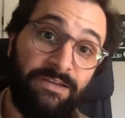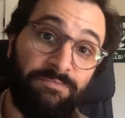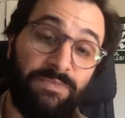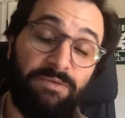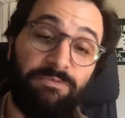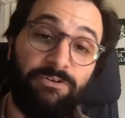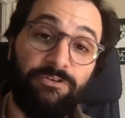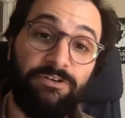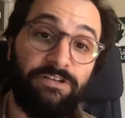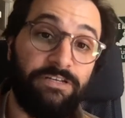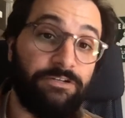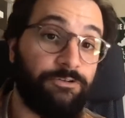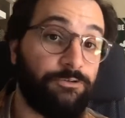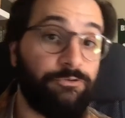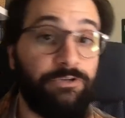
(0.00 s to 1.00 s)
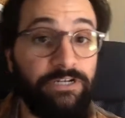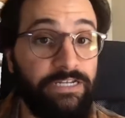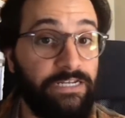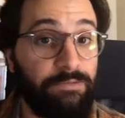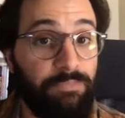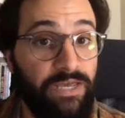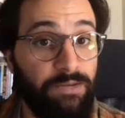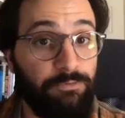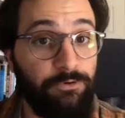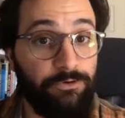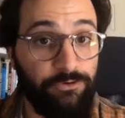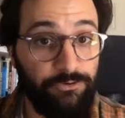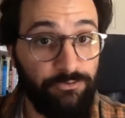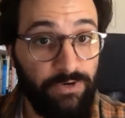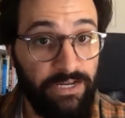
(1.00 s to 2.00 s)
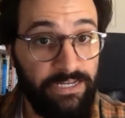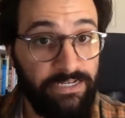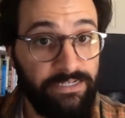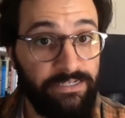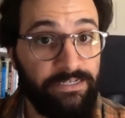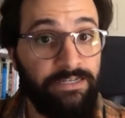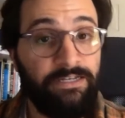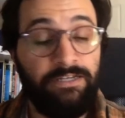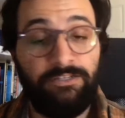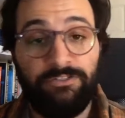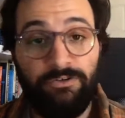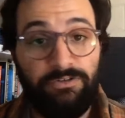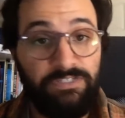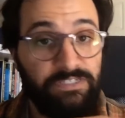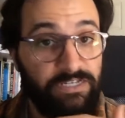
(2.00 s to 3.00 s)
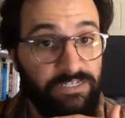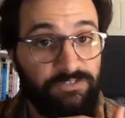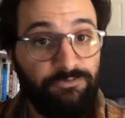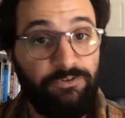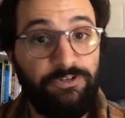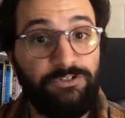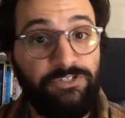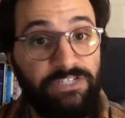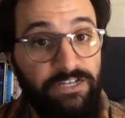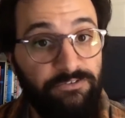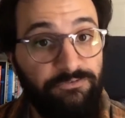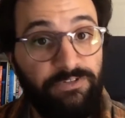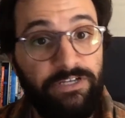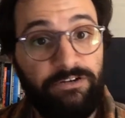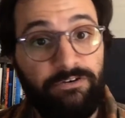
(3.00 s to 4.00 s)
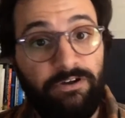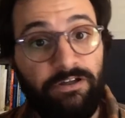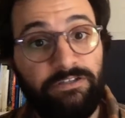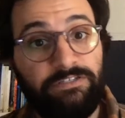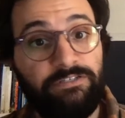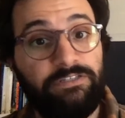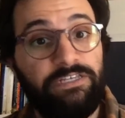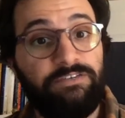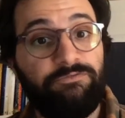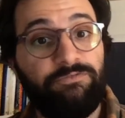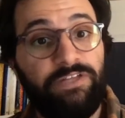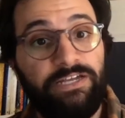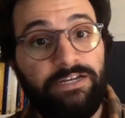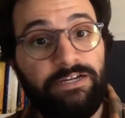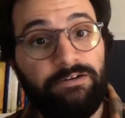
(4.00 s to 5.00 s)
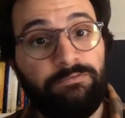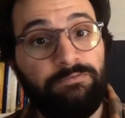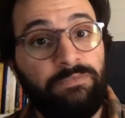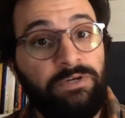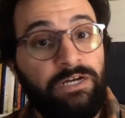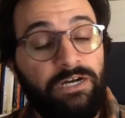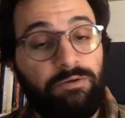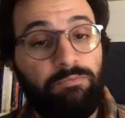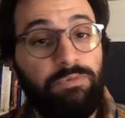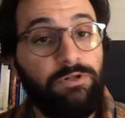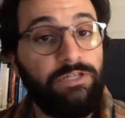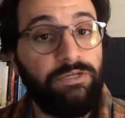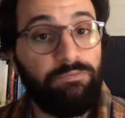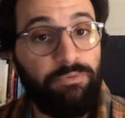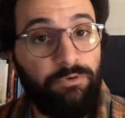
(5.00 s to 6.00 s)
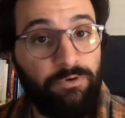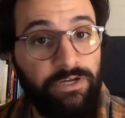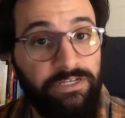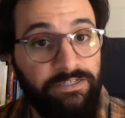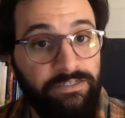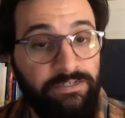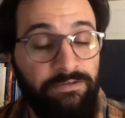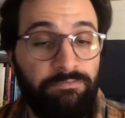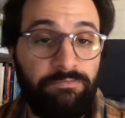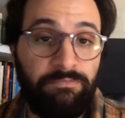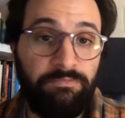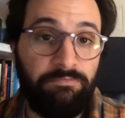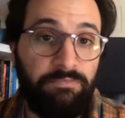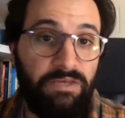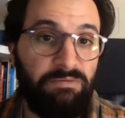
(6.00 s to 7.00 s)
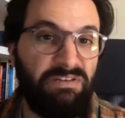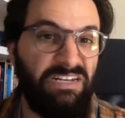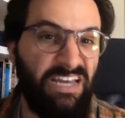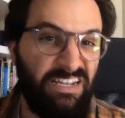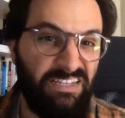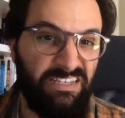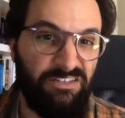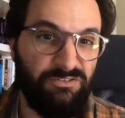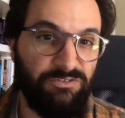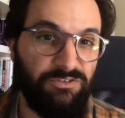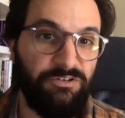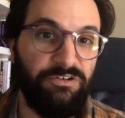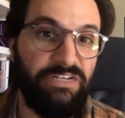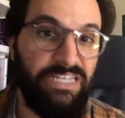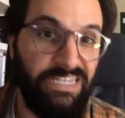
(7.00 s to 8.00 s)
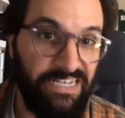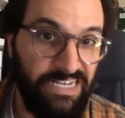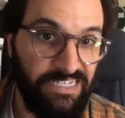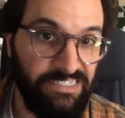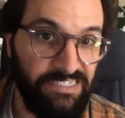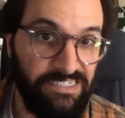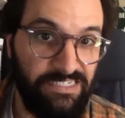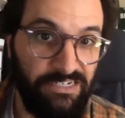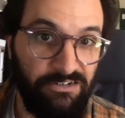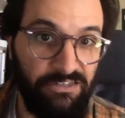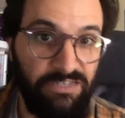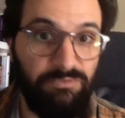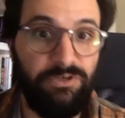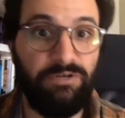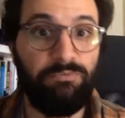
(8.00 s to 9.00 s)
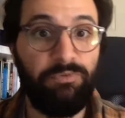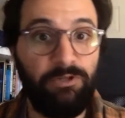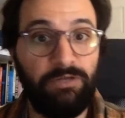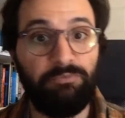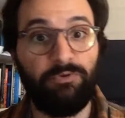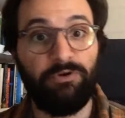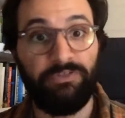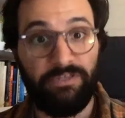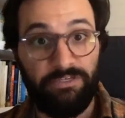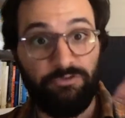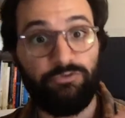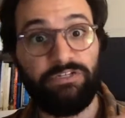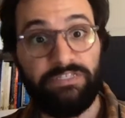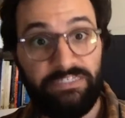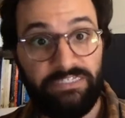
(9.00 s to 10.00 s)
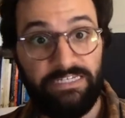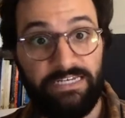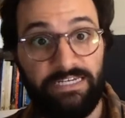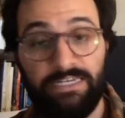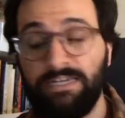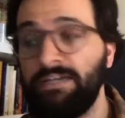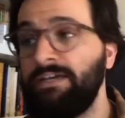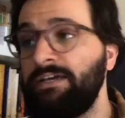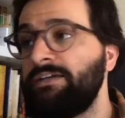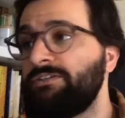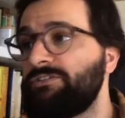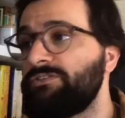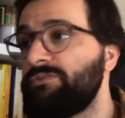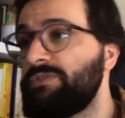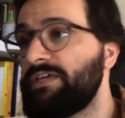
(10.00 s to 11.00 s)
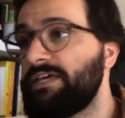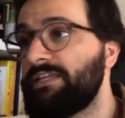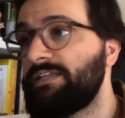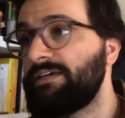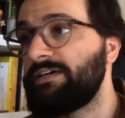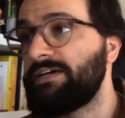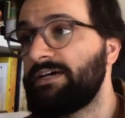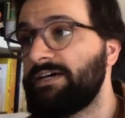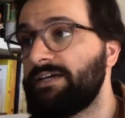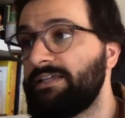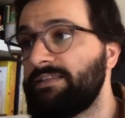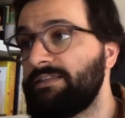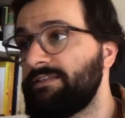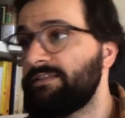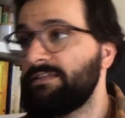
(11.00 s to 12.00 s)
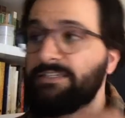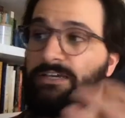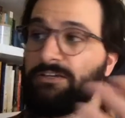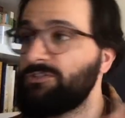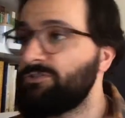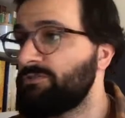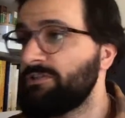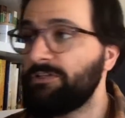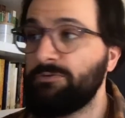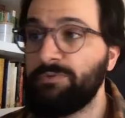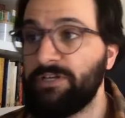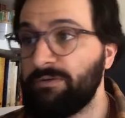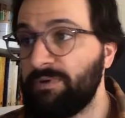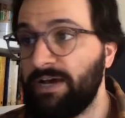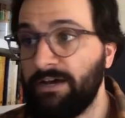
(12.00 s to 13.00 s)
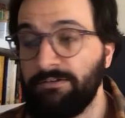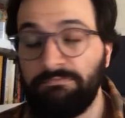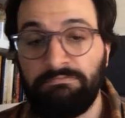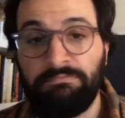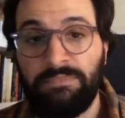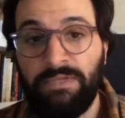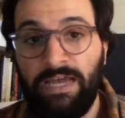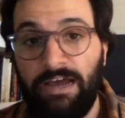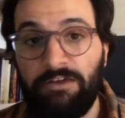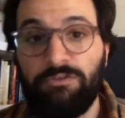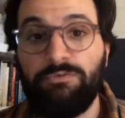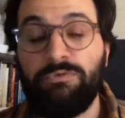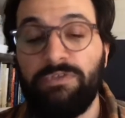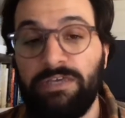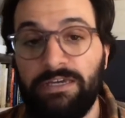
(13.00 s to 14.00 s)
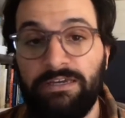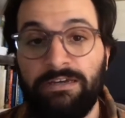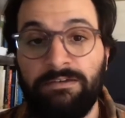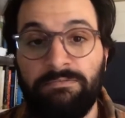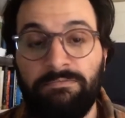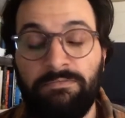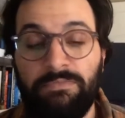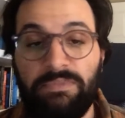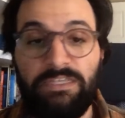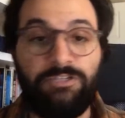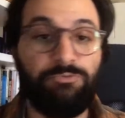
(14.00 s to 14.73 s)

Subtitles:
Maybe you're going to include it in a paper you're writing. It's always nice for yourself later on to leave like a bullet point, maybe not that you'll turn in necessarily, but a bullet point that you can see, so that that tells you a little bit about how you think this